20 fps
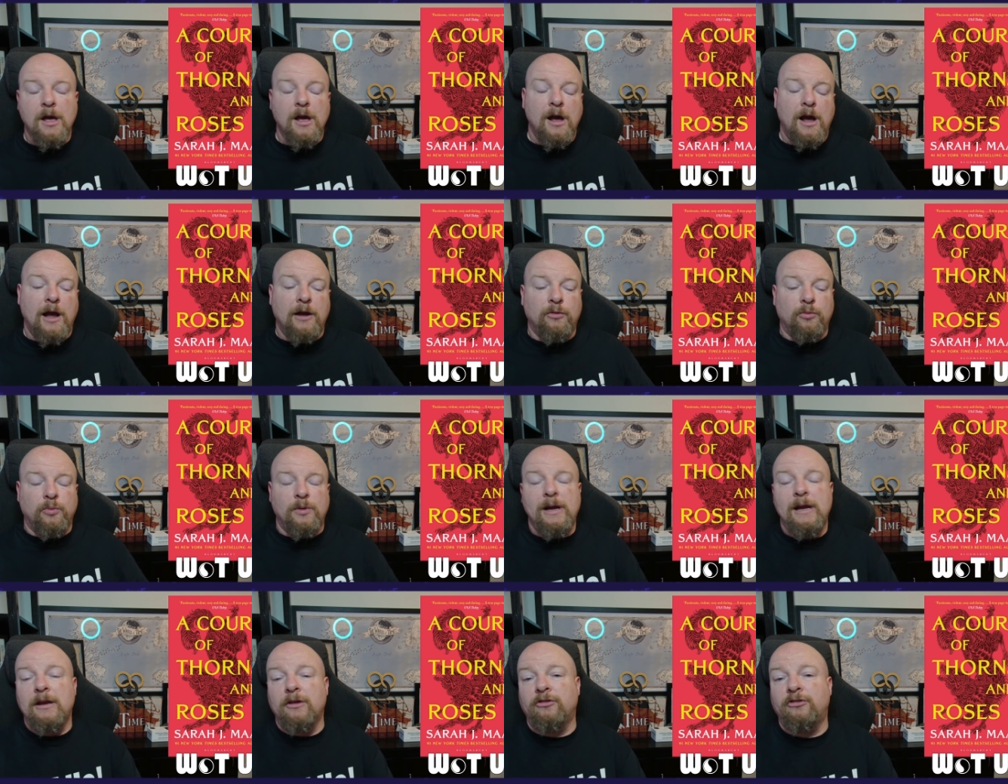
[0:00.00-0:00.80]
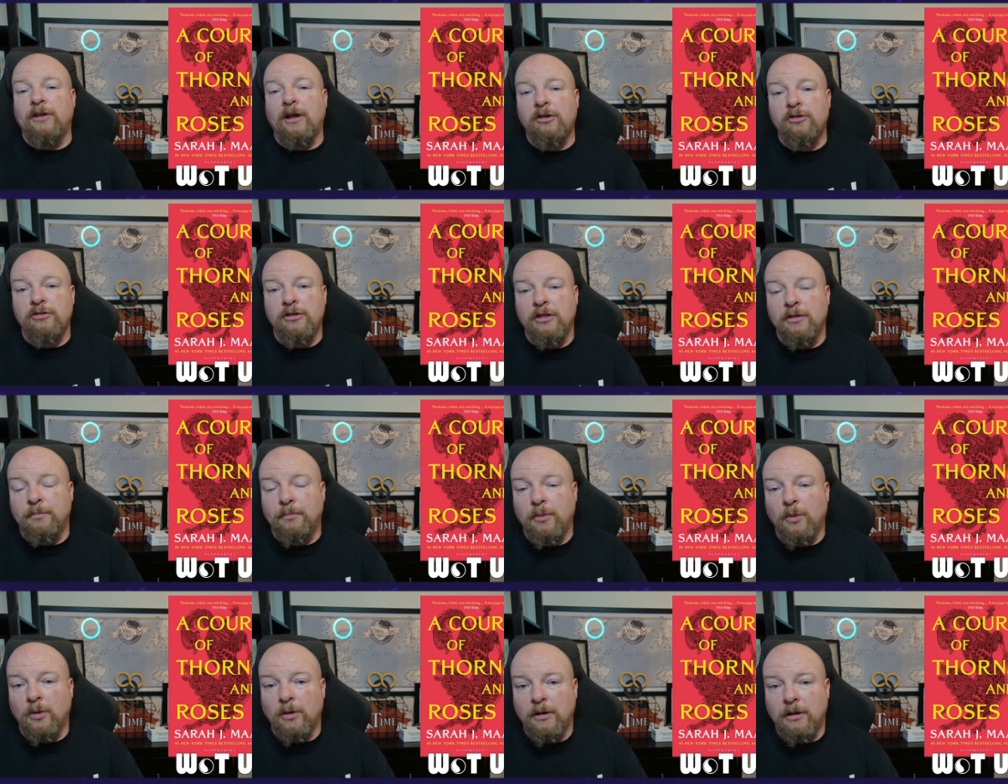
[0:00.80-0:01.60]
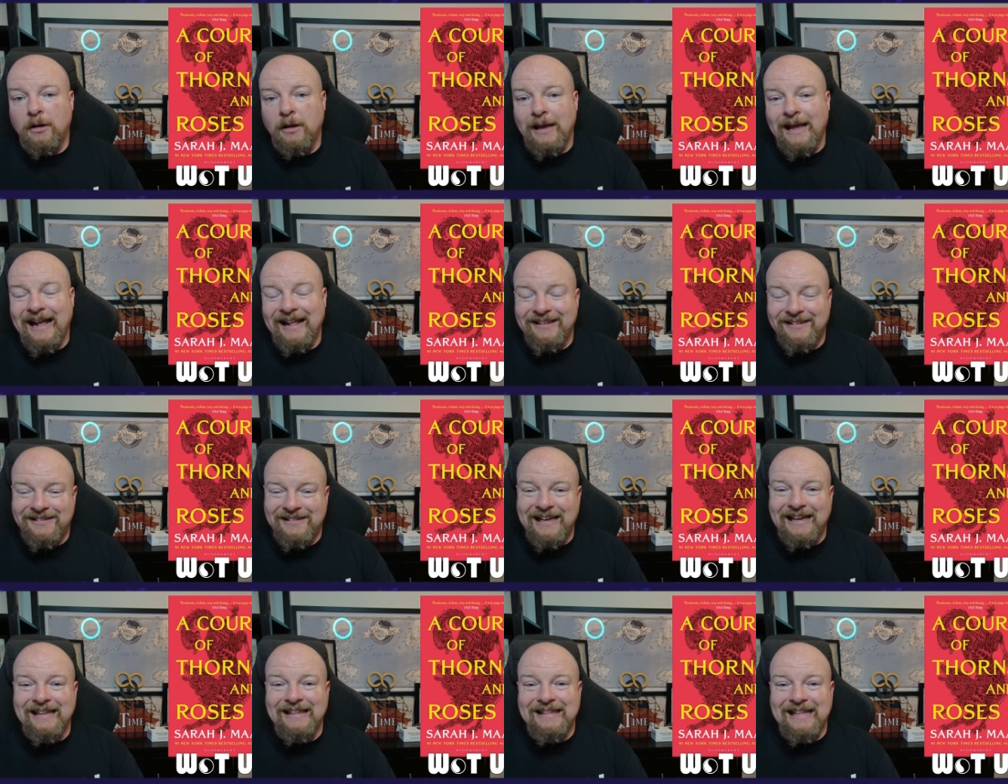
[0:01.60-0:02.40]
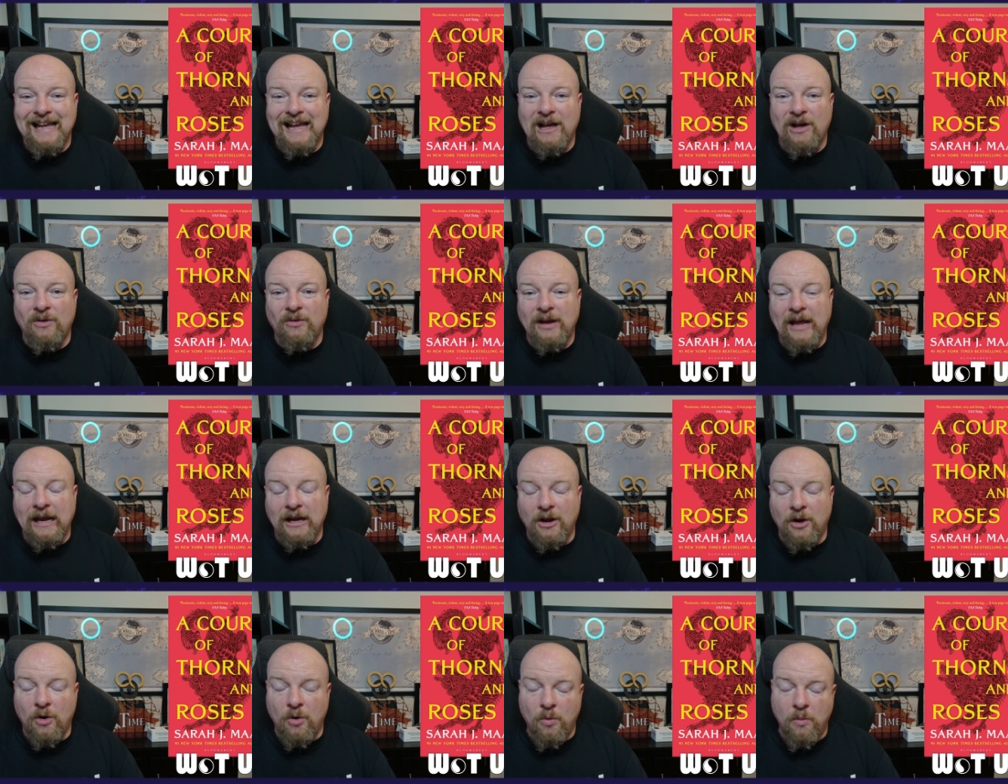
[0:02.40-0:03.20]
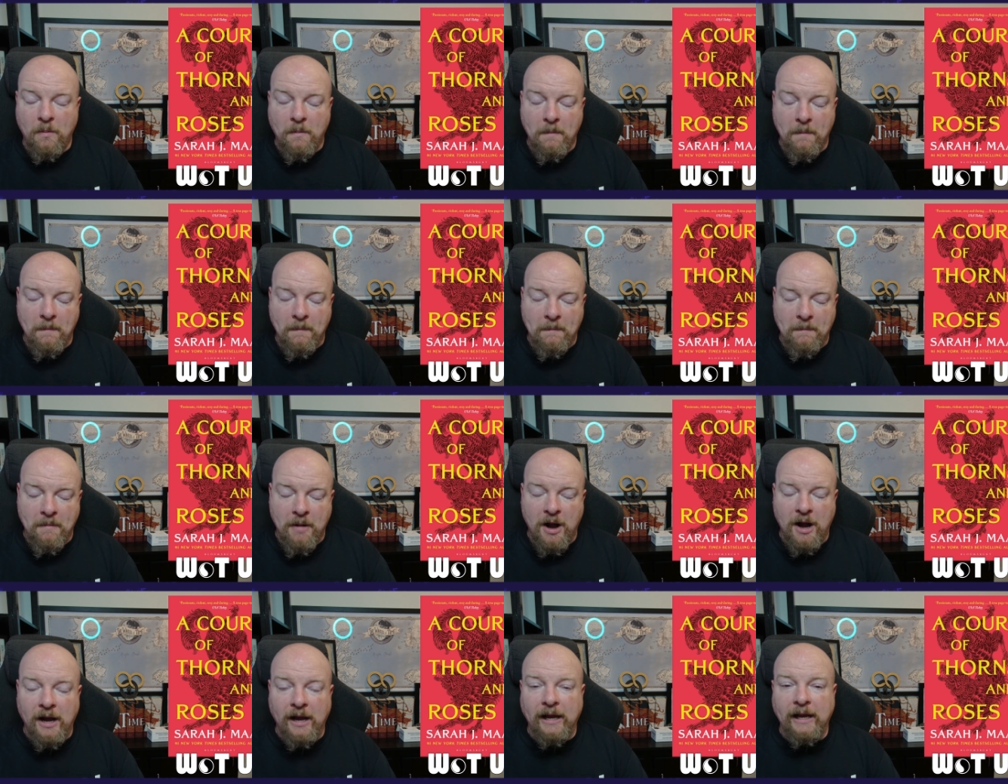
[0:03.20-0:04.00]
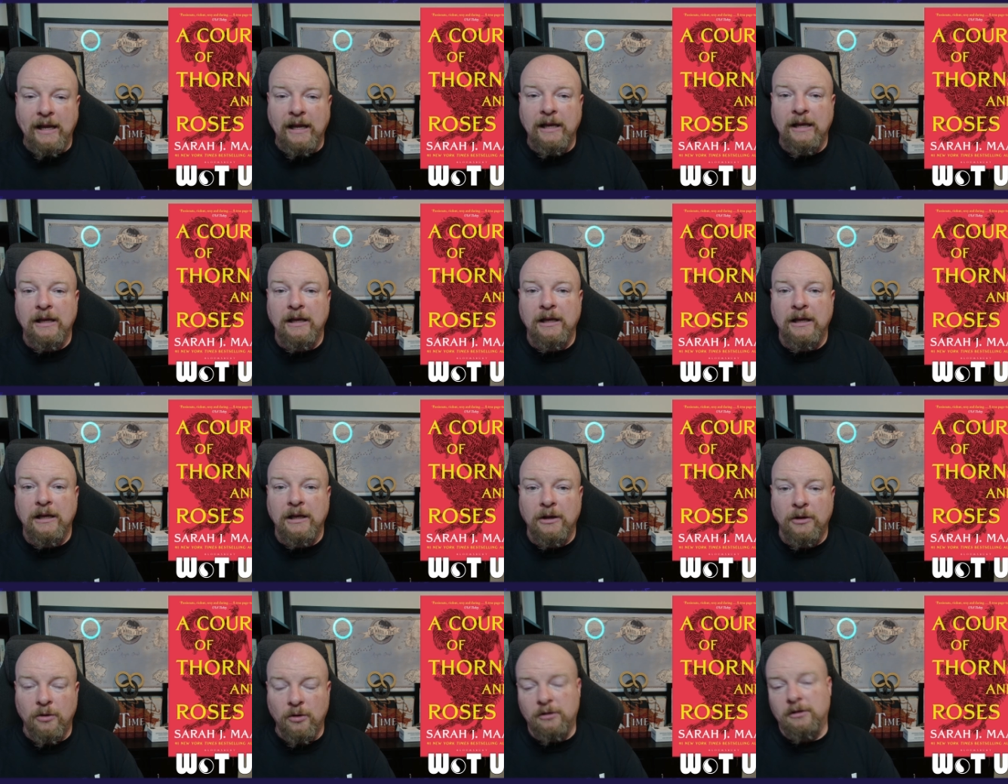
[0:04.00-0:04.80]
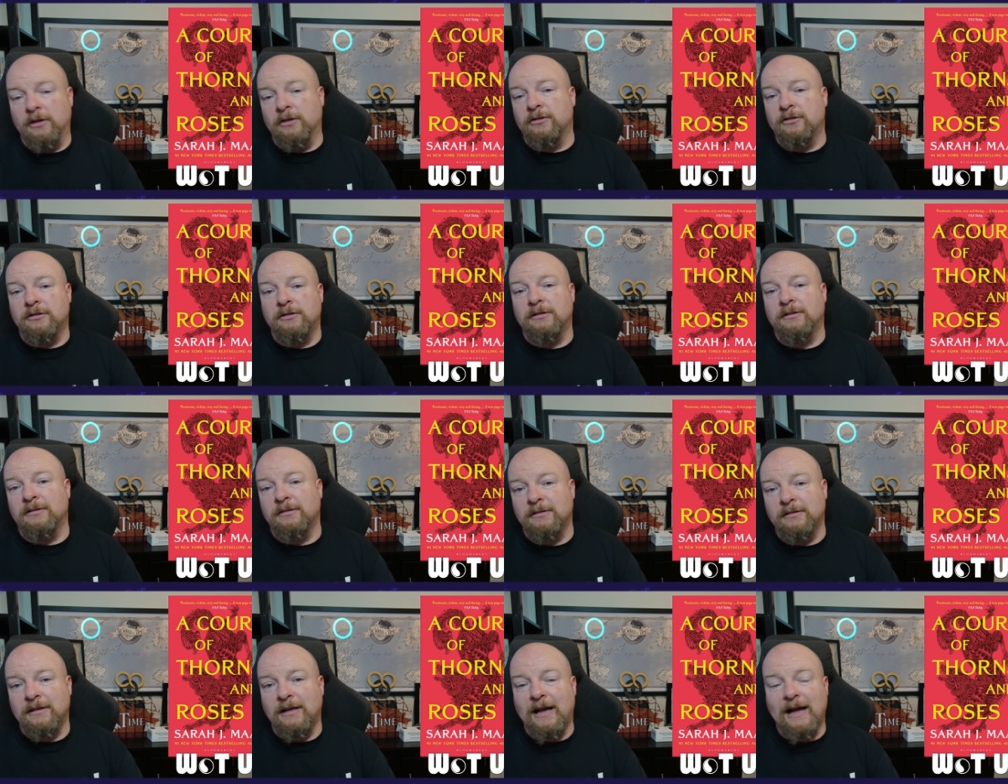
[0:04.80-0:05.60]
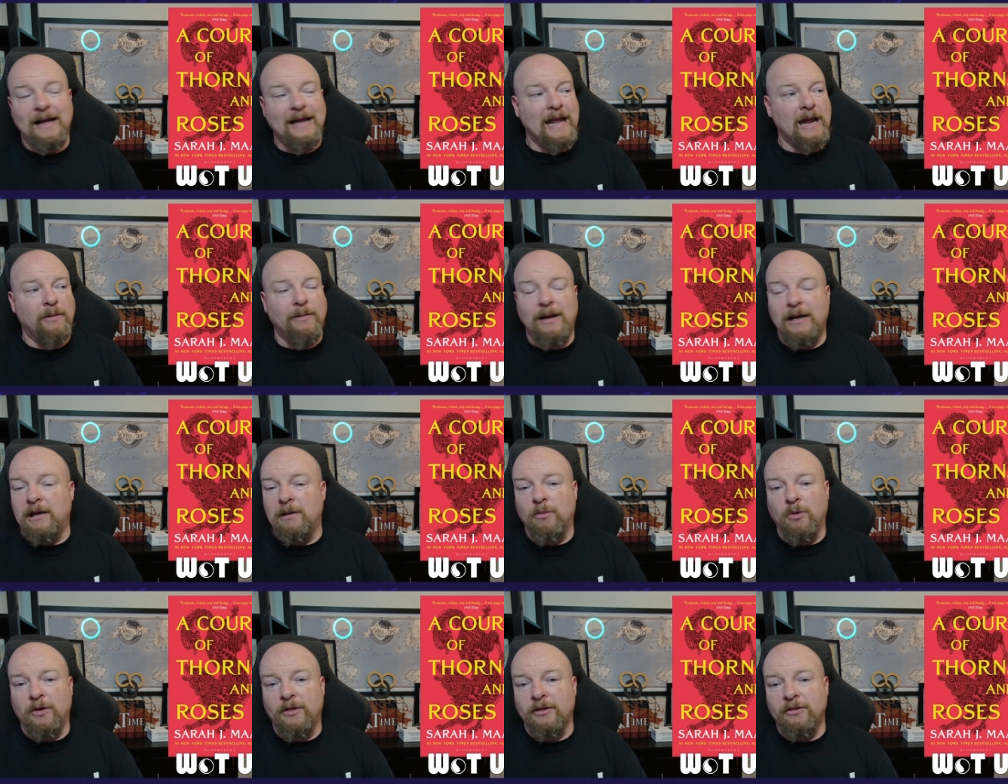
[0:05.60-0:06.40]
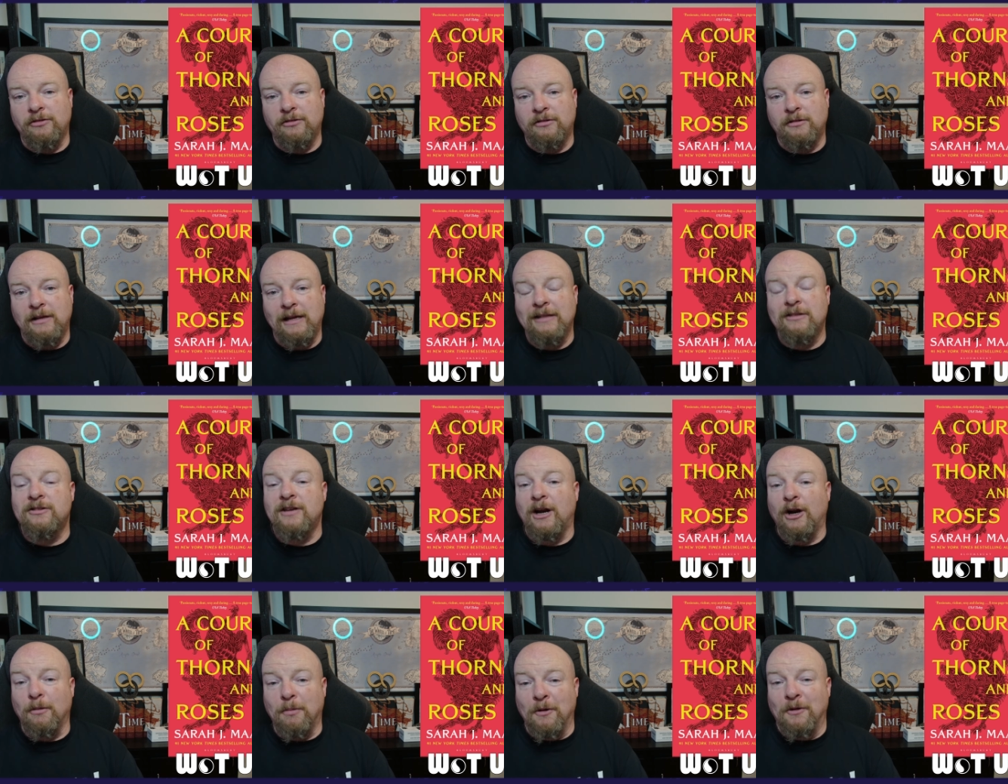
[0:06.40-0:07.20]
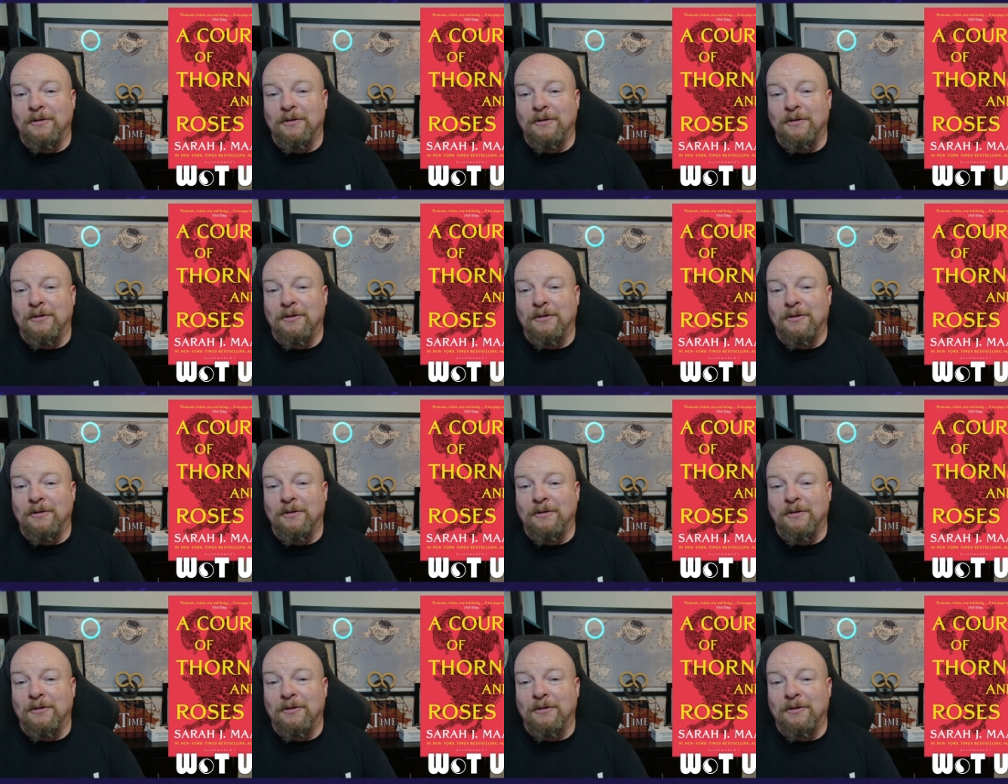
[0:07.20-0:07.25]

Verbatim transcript: I'd read a section of the book and set it down and go, my goodness, I can't read any more of this. It's terrible.